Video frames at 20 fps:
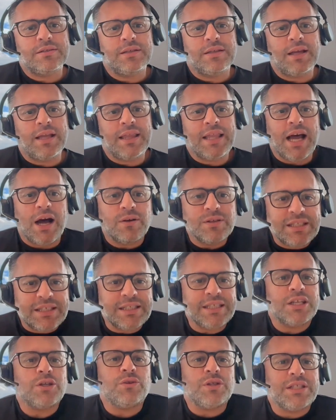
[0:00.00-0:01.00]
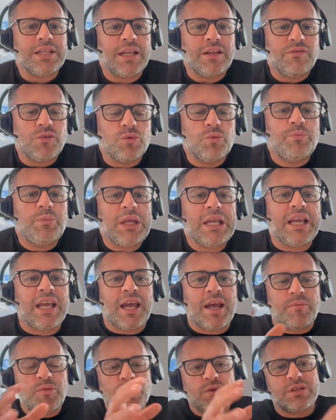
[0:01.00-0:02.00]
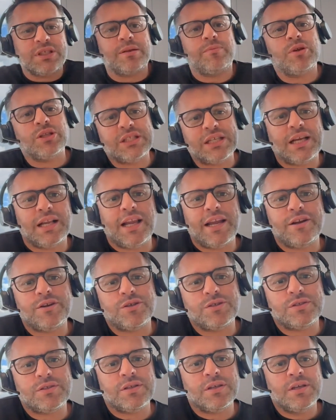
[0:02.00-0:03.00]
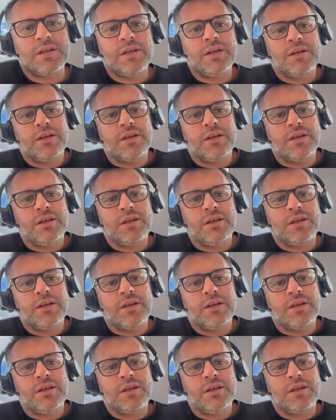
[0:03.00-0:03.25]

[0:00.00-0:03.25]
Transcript: Mm-hmm. And now this curated view became your semantic layers.